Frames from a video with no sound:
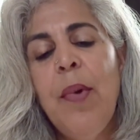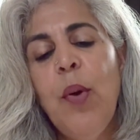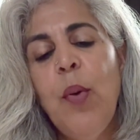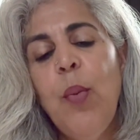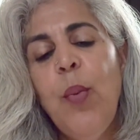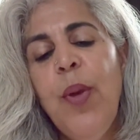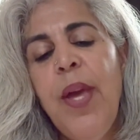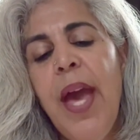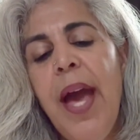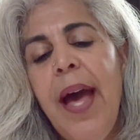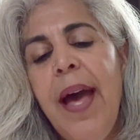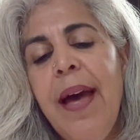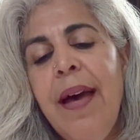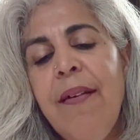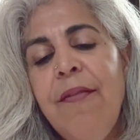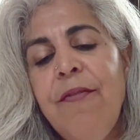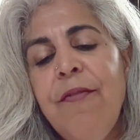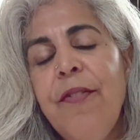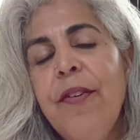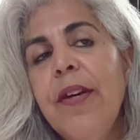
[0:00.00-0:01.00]
We
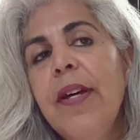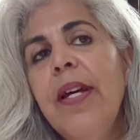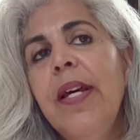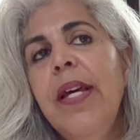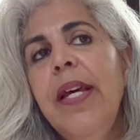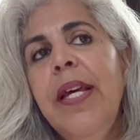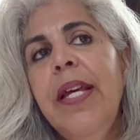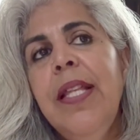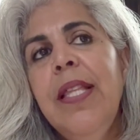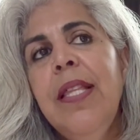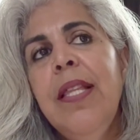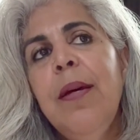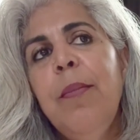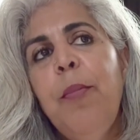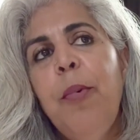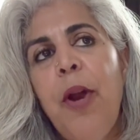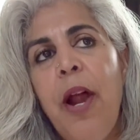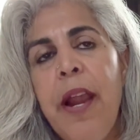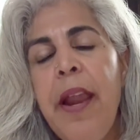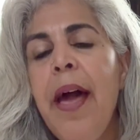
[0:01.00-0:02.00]
have in the
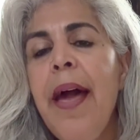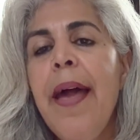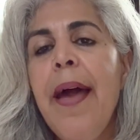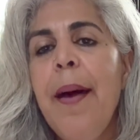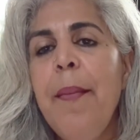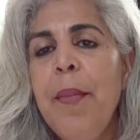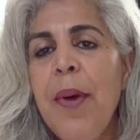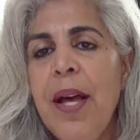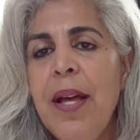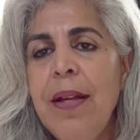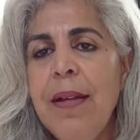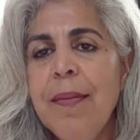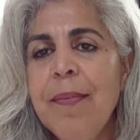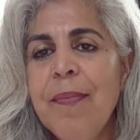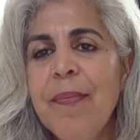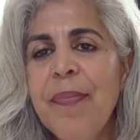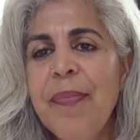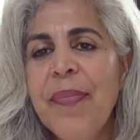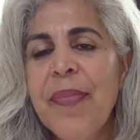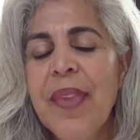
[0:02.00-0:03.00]
pranayama,
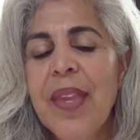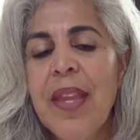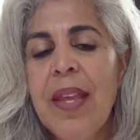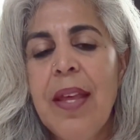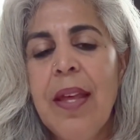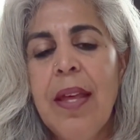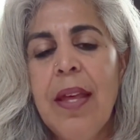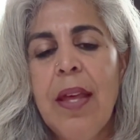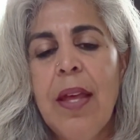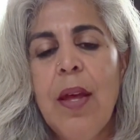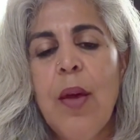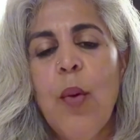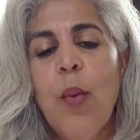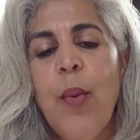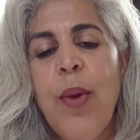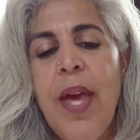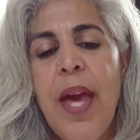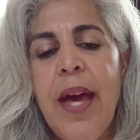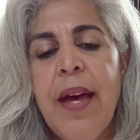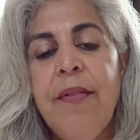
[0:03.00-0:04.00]

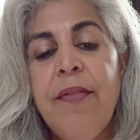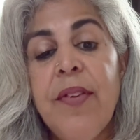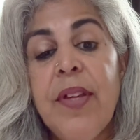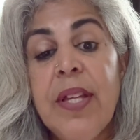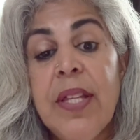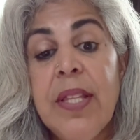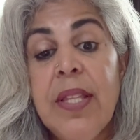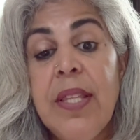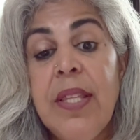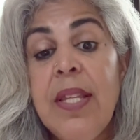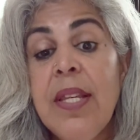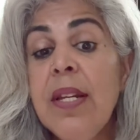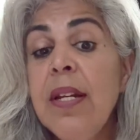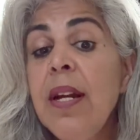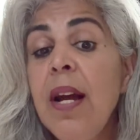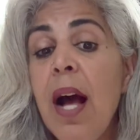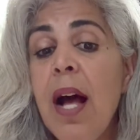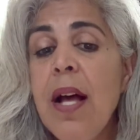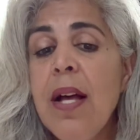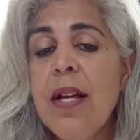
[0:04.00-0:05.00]
we have
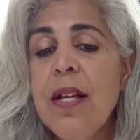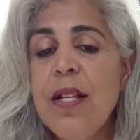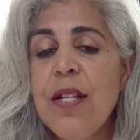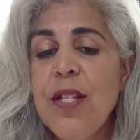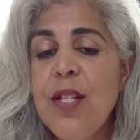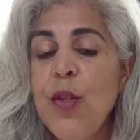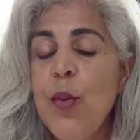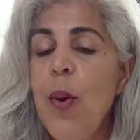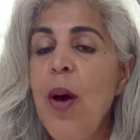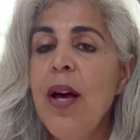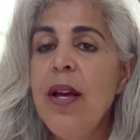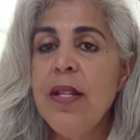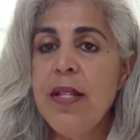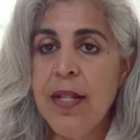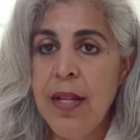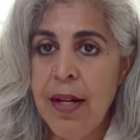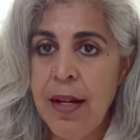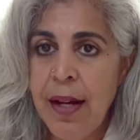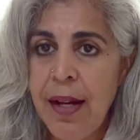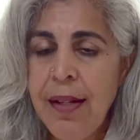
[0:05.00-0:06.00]
dirgha
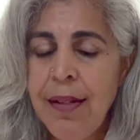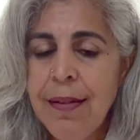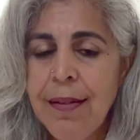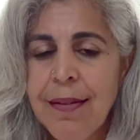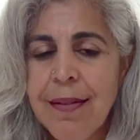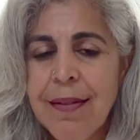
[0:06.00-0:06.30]
swasana.